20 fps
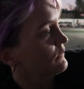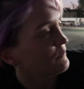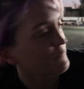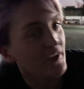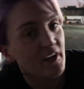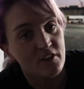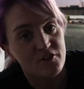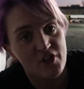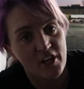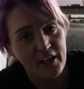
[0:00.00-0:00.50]

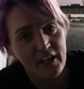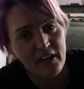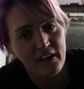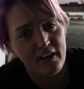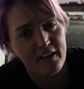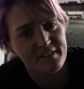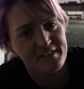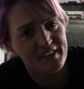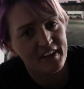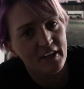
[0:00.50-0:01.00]
Yeah, check it out
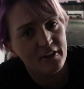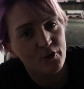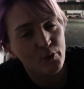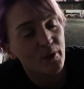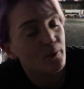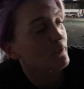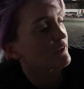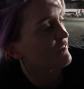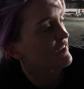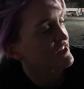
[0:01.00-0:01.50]
guys, they are
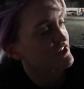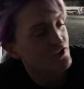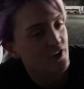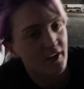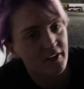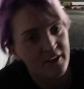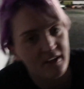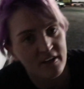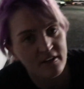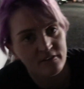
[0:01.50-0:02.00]
doing reverse
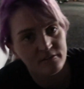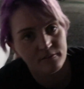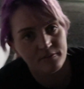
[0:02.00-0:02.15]
track now,